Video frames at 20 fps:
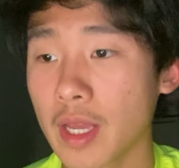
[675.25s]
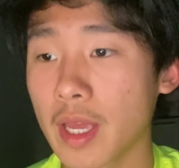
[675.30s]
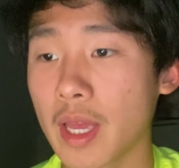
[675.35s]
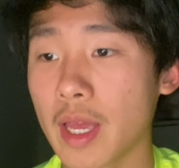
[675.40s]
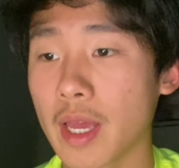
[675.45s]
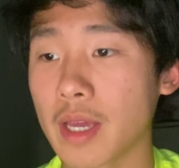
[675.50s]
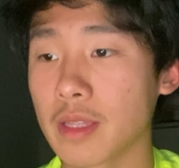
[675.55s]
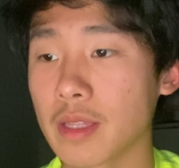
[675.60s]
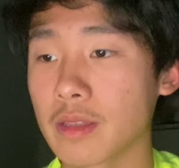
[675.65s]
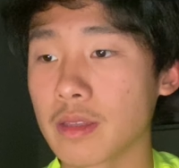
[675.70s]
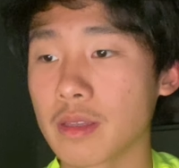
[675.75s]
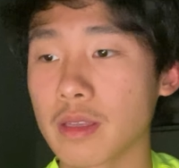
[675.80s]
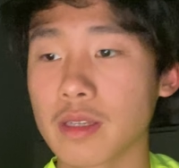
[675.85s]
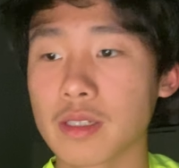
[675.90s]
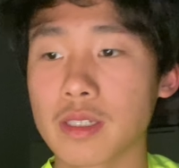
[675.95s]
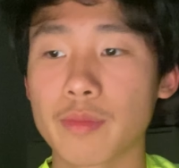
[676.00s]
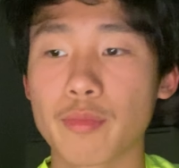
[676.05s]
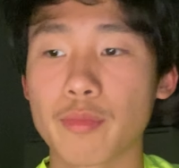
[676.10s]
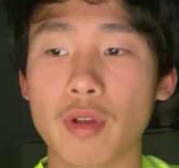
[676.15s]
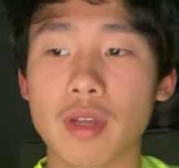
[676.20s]
and it
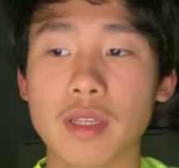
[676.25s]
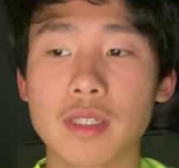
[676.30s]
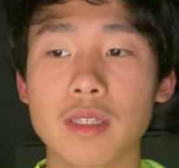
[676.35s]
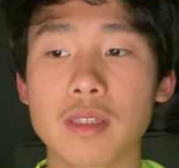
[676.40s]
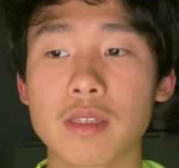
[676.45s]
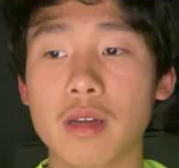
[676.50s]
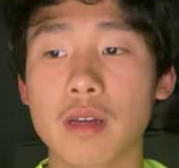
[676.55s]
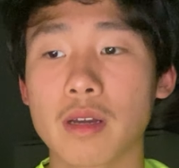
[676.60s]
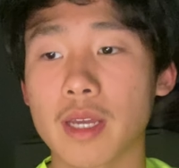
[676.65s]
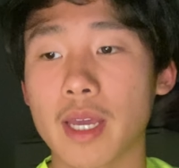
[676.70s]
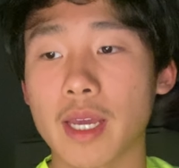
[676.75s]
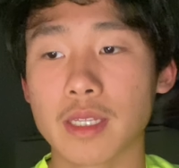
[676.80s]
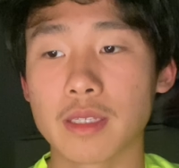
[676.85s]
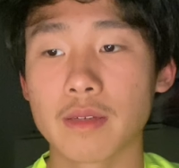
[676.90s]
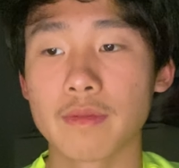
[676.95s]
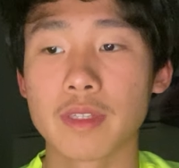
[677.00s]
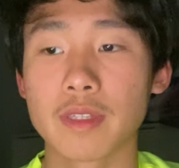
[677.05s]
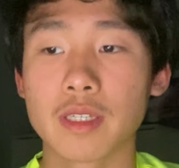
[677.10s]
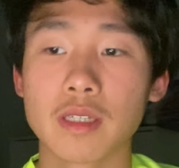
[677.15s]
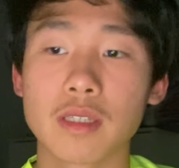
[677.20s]
suppresses
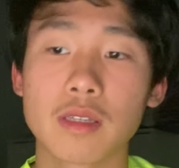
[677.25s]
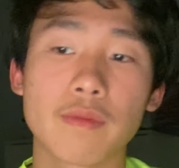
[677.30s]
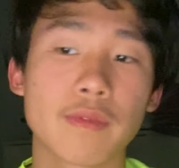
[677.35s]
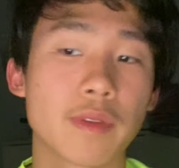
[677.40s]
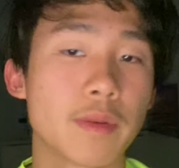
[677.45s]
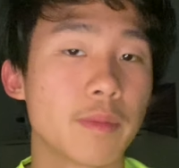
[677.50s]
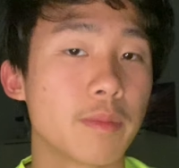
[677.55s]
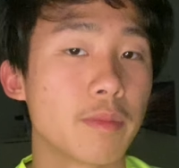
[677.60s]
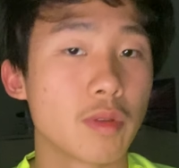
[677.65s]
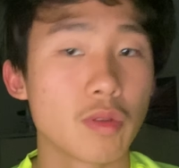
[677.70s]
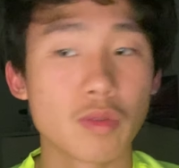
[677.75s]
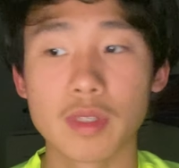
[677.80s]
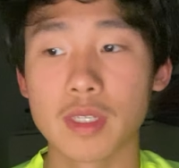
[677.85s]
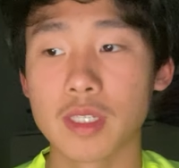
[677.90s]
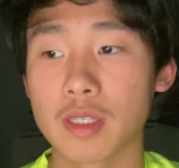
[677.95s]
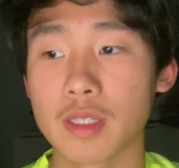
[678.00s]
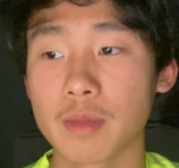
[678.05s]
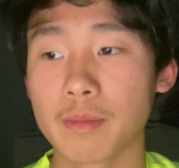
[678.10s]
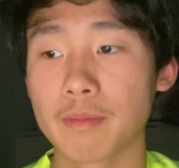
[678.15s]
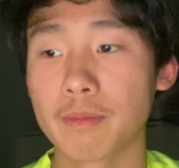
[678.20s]
activities of the immune
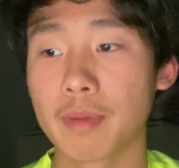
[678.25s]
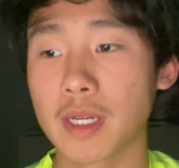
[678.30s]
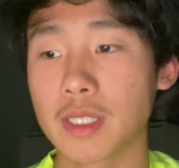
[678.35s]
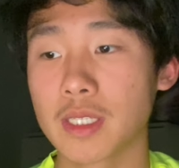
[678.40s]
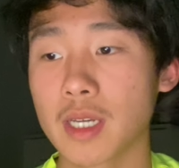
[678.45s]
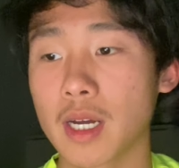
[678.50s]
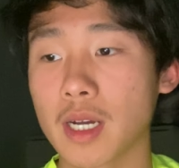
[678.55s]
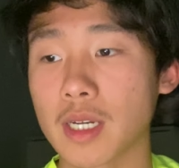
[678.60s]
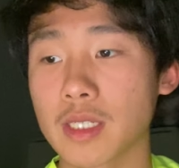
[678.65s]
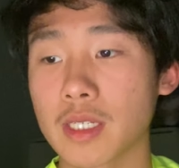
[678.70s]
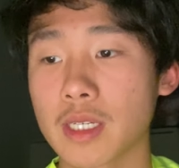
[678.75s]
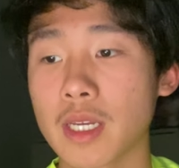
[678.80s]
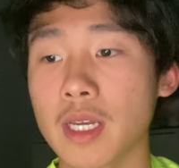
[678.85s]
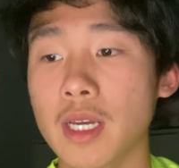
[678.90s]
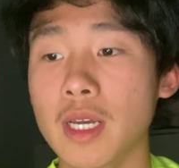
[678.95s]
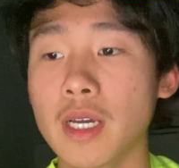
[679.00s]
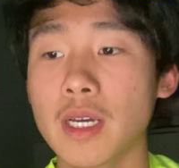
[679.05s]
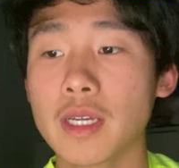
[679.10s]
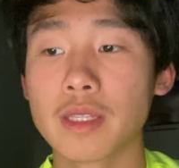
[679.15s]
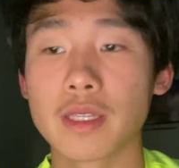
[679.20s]
system by targeting
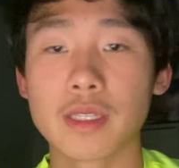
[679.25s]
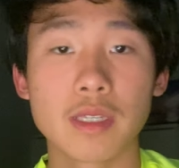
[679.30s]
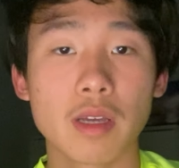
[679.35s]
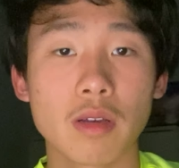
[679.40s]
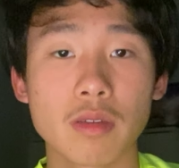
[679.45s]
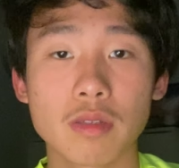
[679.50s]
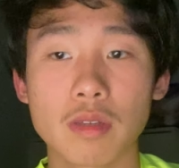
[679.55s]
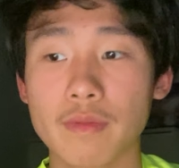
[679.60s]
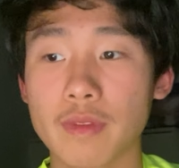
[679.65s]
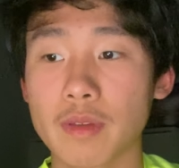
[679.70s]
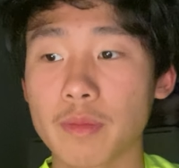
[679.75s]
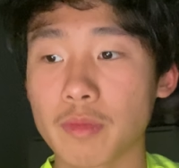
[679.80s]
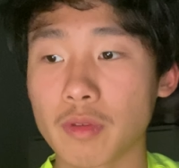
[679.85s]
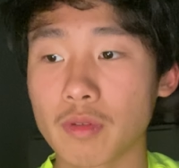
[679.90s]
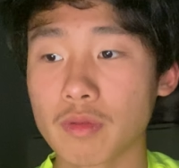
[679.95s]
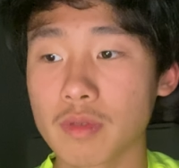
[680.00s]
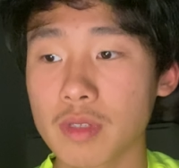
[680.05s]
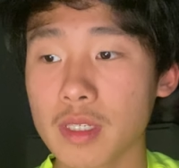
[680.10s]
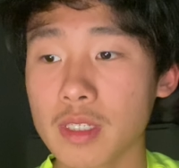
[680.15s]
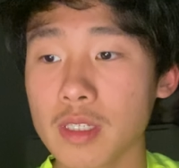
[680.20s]
the cells of the
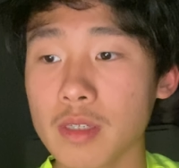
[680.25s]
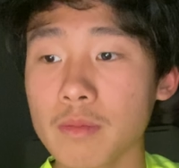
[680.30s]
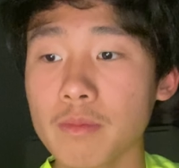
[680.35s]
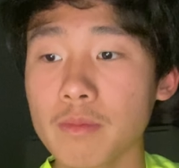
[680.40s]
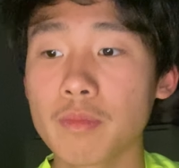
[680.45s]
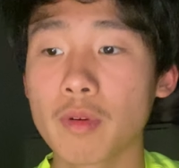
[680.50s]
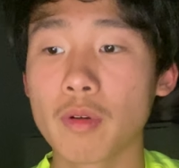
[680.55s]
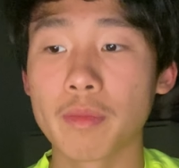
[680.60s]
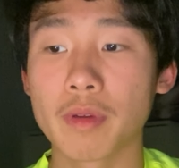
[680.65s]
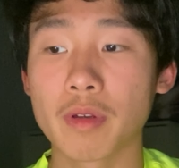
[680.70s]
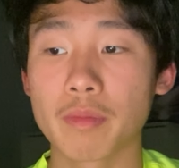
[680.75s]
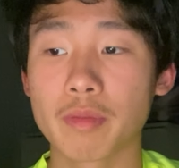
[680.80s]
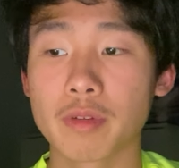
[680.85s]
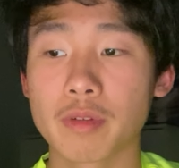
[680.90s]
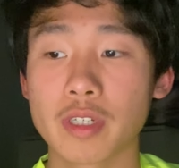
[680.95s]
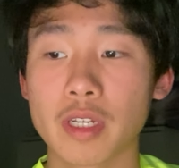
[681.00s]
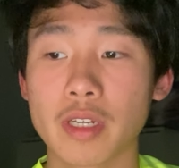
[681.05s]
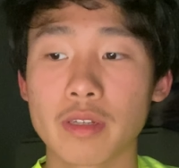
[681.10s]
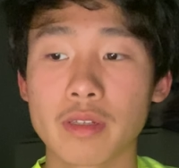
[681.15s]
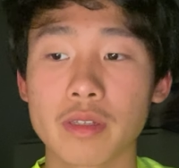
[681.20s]
immune system, bone marrow
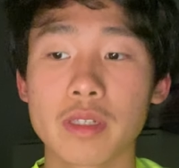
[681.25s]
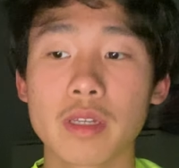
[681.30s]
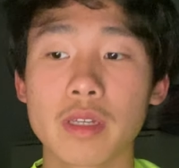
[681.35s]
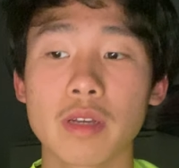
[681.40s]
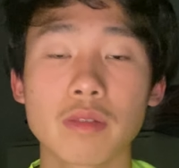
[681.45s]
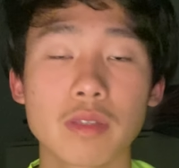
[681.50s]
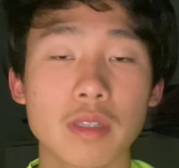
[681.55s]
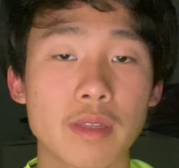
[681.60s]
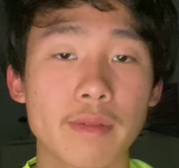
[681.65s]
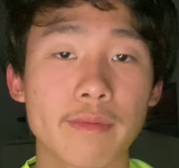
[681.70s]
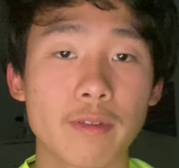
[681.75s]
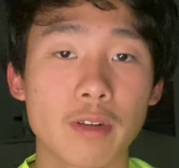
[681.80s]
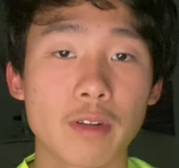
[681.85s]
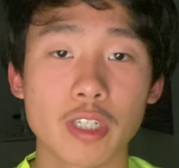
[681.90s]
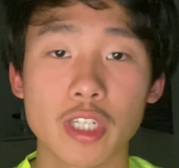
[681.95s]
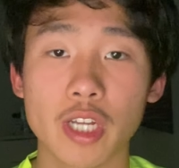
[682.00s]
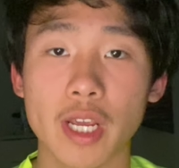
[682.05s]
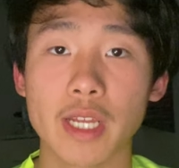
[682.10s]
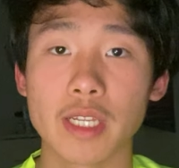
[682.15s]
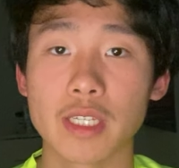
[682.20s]
progenitor cells, and
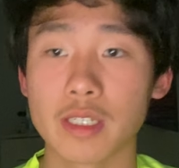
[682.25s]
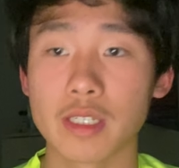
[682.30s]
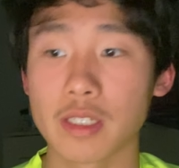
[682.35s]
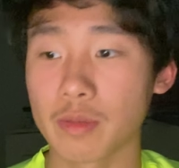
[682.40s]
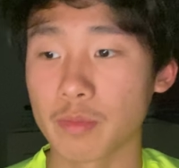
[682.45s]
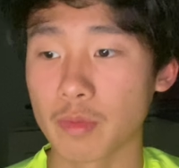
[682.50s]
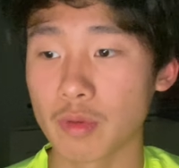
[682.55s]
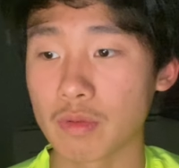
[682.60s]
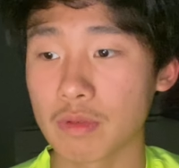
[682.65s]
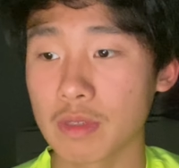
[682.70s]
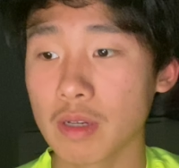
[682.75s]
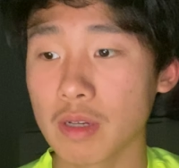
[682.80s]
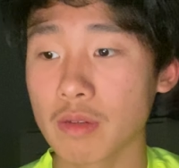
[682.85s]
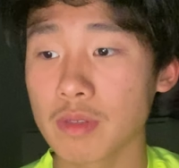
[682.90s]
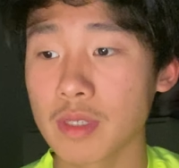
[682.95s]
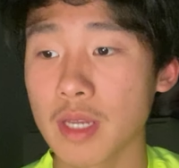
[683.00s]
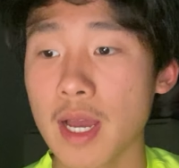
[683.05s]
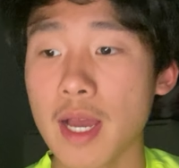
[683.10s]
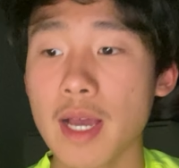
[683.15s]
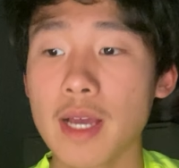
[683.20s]
differentiated immune
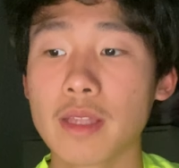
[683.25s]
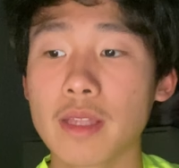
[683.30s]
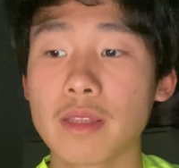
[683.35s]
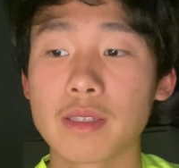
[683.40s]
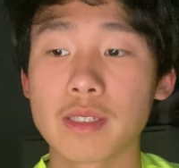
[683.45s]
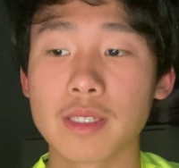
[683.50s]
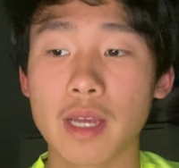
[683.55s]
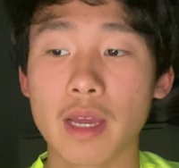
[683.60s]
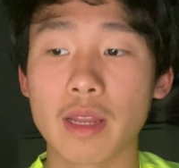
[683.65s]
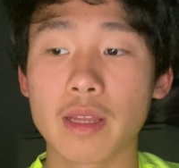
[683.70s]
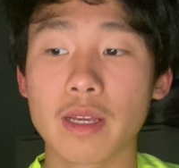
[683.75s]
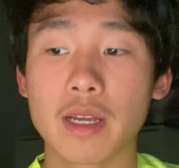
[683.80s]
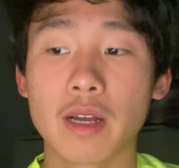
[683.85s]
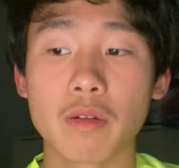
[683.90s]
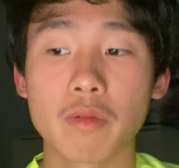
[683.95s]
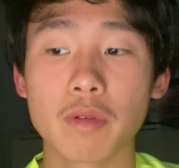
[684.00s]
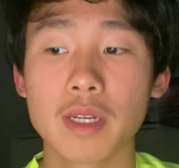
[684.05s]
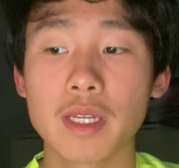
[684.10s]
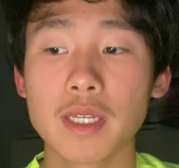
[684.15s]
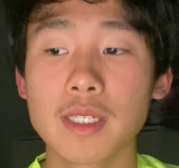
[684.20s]
cells, the cytokine
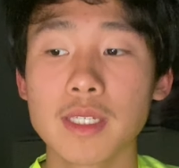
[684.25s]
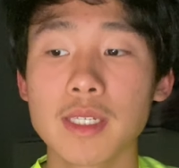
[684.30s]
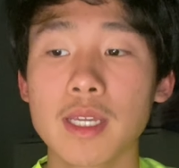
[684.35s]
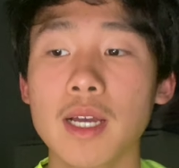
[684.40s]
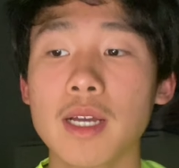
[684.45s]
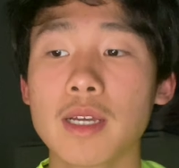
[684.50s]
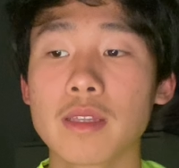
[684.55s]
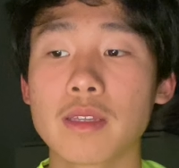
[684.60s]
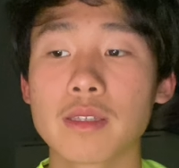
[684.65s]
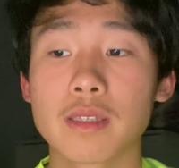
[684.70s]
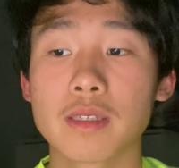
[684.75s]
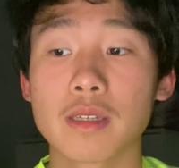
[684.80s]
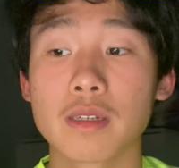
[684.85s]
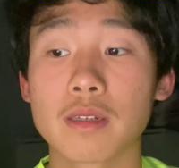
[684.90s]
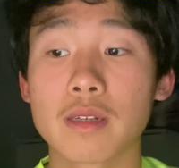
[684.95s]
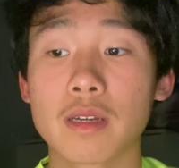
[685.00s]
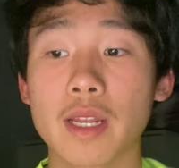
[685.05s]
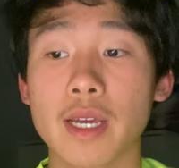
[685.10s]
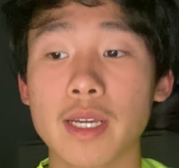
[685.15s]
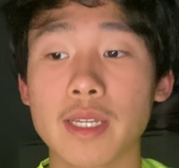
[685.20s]
release, the
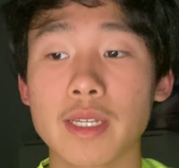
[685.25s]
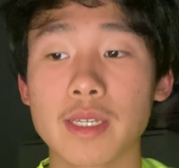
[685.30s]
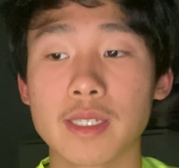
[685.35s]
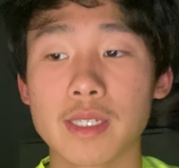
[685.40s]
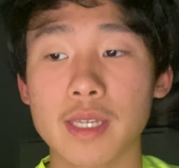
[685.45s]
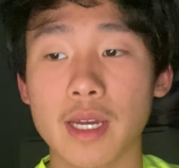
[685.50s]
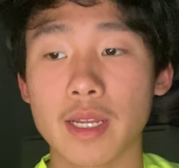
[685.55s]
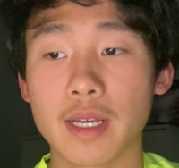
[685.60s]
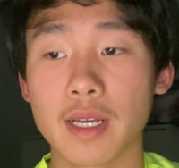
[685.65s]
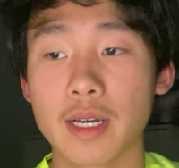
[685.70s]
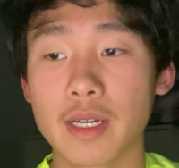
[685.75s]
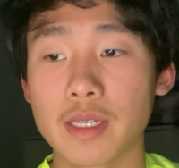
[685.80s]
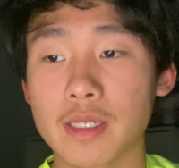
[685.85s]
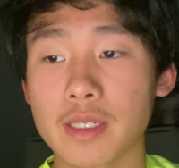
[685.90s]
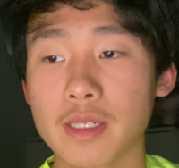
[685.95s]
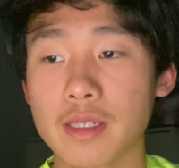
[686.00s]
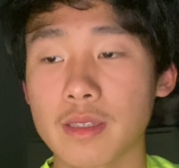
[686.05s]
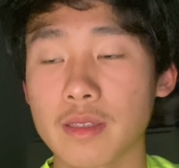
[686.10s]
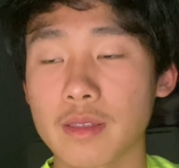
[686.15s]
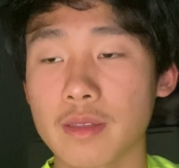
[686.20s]
circulating cytokines.